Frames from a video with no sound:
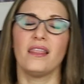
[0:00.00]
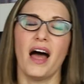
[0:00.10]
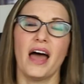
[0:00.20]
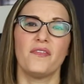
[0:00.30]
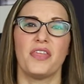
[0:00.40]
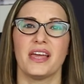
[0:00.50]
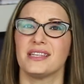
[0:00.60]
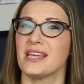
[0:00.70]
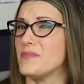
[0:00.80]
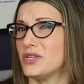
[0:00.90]
a lot of
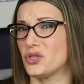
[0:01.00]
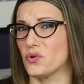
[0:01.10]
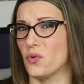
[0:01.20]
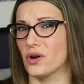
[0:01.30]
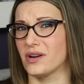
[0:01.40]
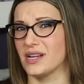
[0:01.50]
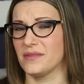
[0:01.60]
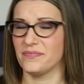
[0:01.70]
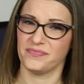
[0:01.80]
things can be stored